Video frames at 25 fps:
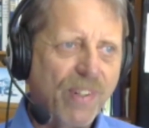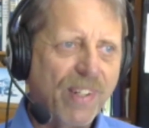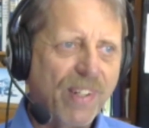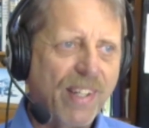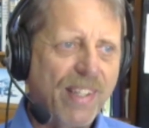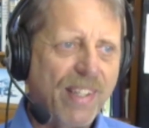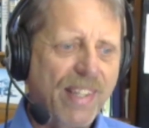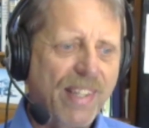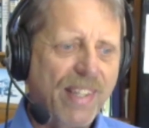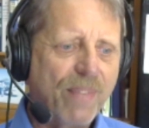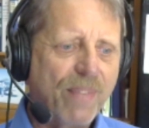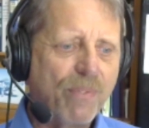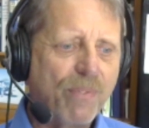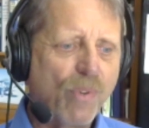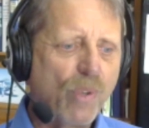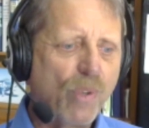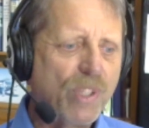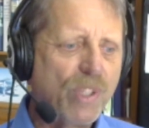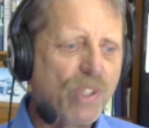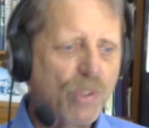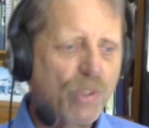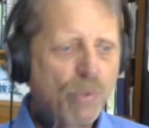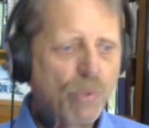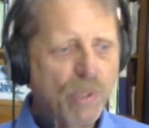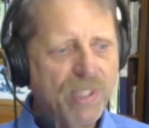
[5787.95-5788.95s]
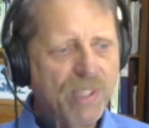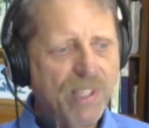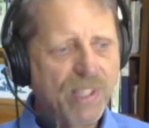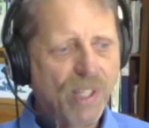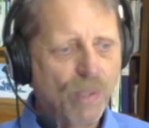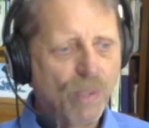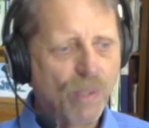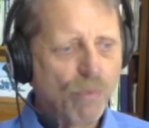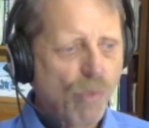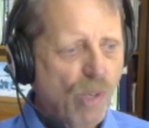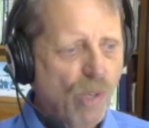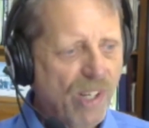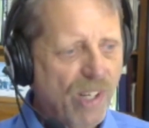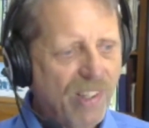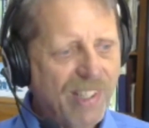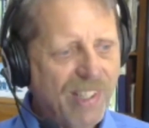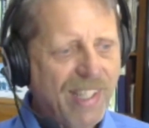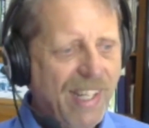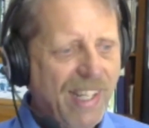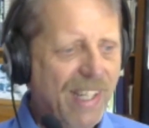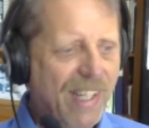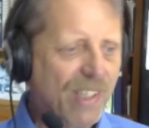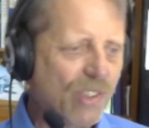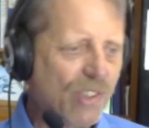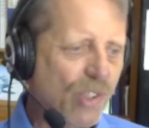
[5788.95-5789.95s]
and the voices would tell him where to
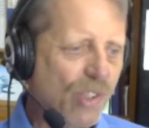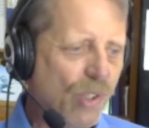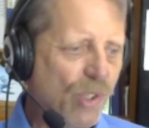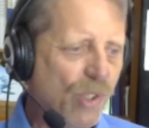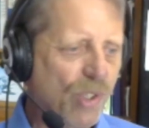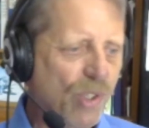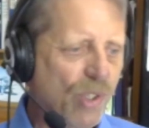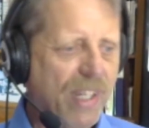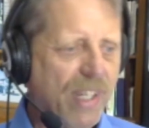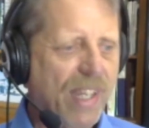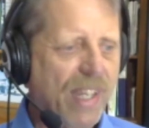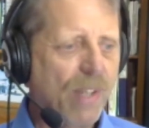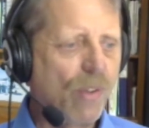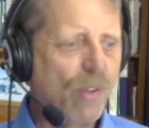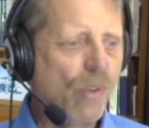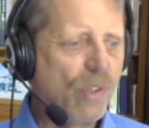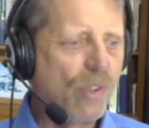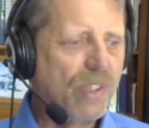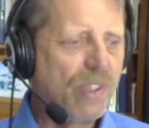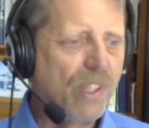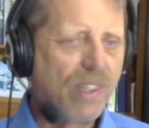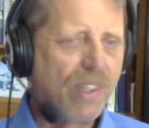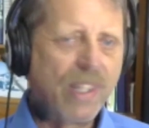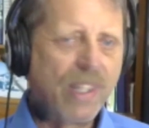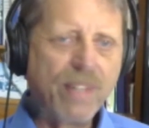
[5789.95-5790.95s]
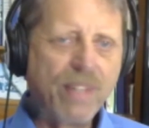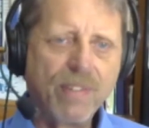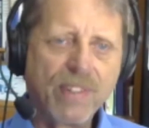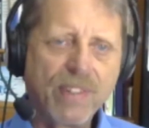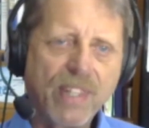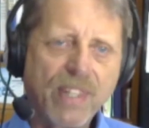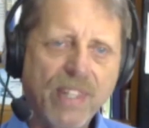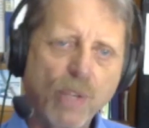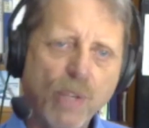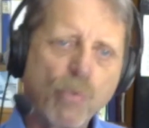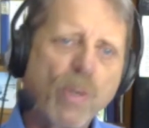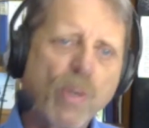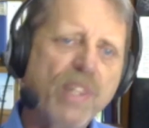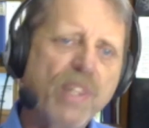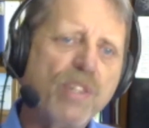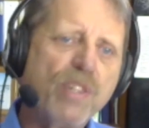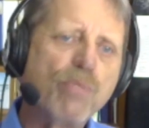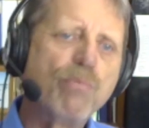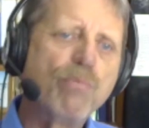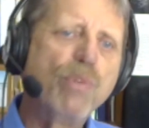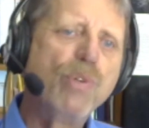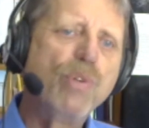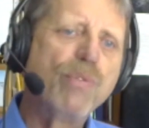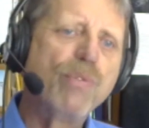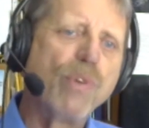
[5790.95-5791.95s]
cast the hook, how long to leave it there, and when to
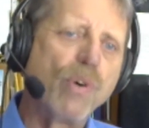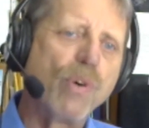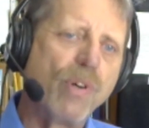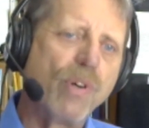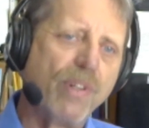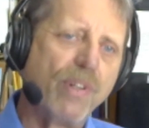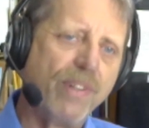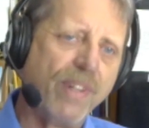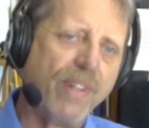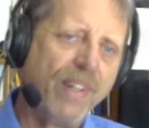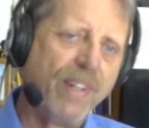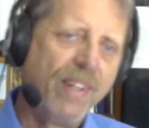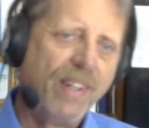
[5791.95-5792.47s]
move on.